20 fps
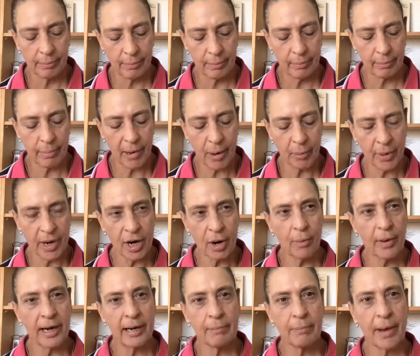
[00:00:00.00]
But when I
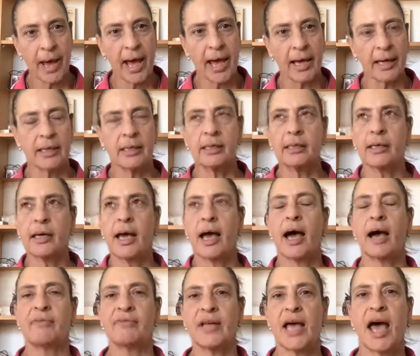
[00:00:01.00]
went back
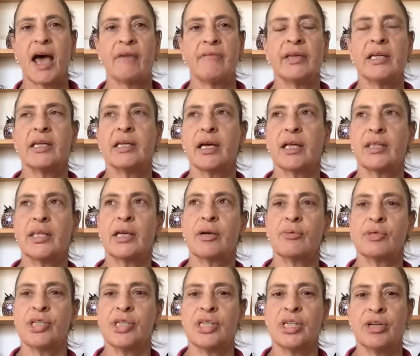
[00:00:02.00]
after having, I think it
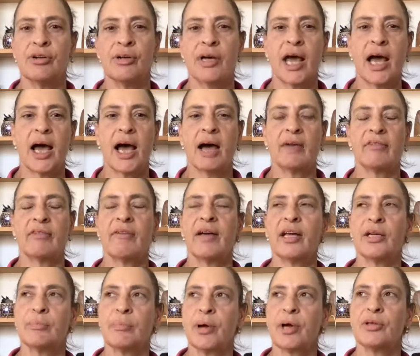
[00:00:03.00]
was a year and a half, I've
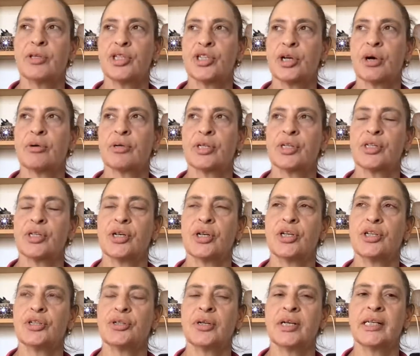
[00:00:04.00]
had both shoulder
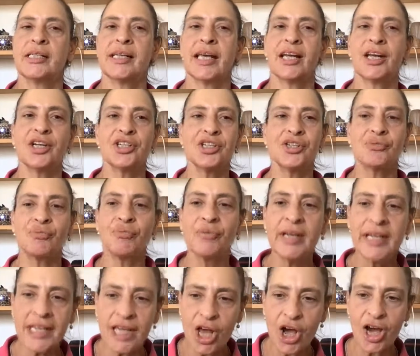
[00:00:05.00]
surgeries, and I just
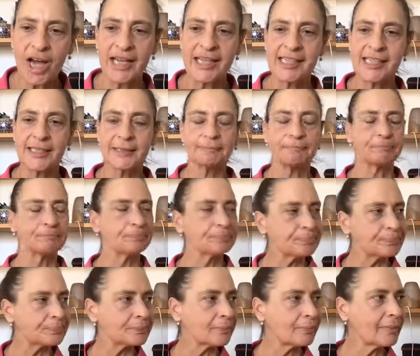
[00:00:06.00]
realized,
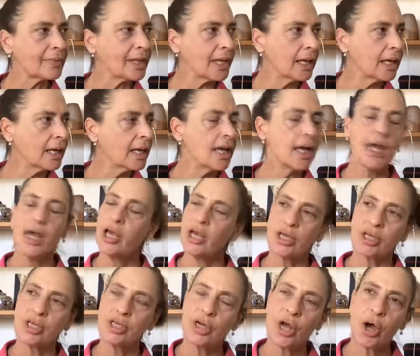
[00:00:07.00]

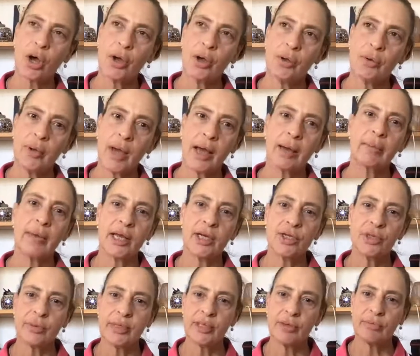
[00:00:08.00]
you know, and
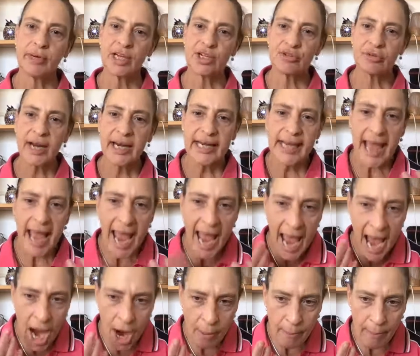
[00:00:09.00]
during the retraining,
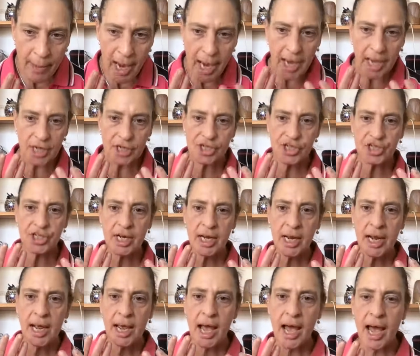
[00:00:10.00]
how much,
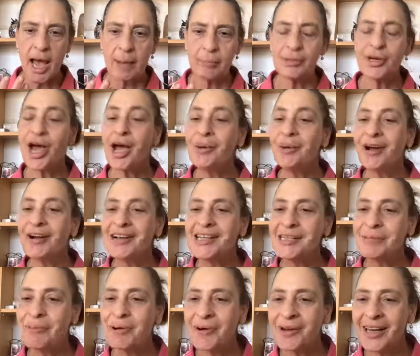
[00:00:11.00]
no worries,
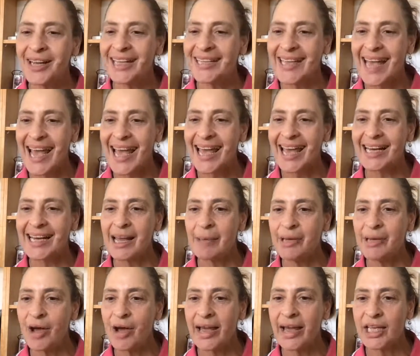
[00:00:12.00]
Paula. Yeah. Let
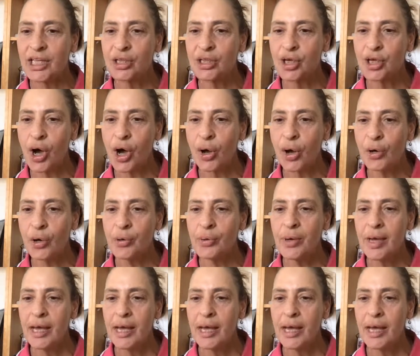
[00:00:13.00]
me know how you go.